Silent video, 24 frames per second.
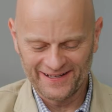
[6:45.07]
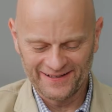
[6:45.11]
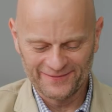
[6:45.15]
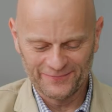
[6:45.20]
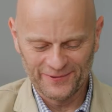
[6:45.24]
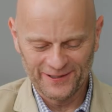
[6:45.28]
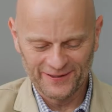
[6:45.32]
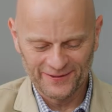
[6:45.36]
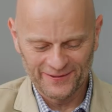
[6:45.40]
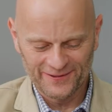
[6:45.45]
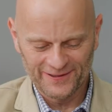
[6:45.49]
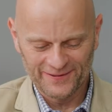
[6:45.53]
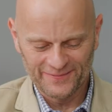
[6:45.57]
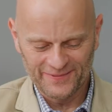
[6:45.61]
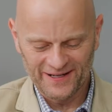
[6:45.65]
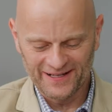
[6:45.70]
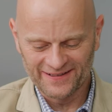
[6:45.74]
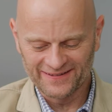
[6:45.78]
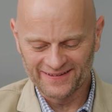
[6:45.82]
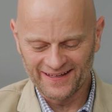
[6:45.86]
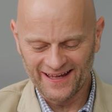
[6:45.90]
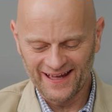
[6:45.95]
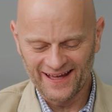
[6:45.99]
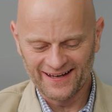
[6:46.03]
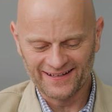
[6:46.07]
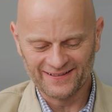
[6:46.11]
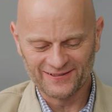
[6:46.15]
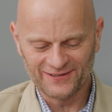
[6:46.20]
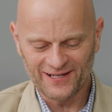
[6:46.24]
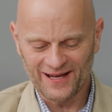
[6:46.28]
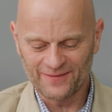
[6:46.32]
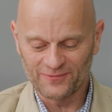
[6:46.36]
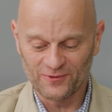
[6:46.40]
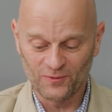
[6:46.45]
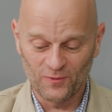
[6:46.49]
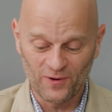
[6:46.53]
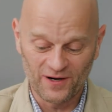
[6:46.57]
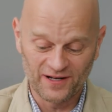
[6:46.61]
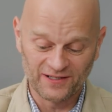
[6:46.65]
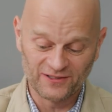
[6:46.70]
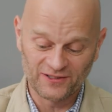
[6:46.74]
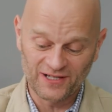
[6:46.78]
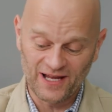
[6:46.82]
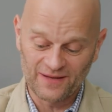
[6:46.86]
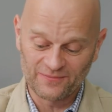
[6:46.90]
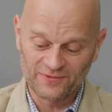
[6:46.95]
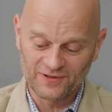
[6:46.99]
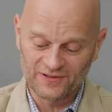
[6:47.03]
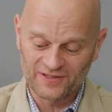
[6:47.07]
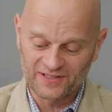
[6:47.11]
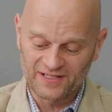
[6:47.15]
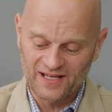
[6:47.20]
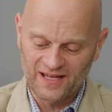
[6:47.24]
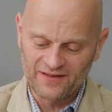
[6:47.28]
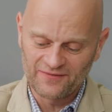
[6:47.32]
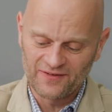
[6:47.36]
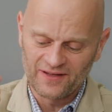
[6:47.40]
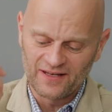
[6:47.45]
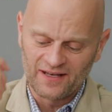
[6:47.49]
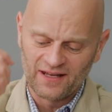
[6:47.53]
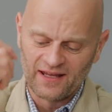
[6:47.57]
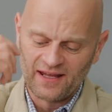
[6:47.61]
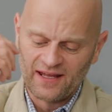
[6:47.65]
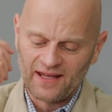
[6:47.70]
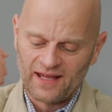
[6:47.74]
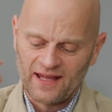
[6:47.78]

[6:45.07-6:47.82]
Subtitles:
learn about that in chapter 1 and chapter 7.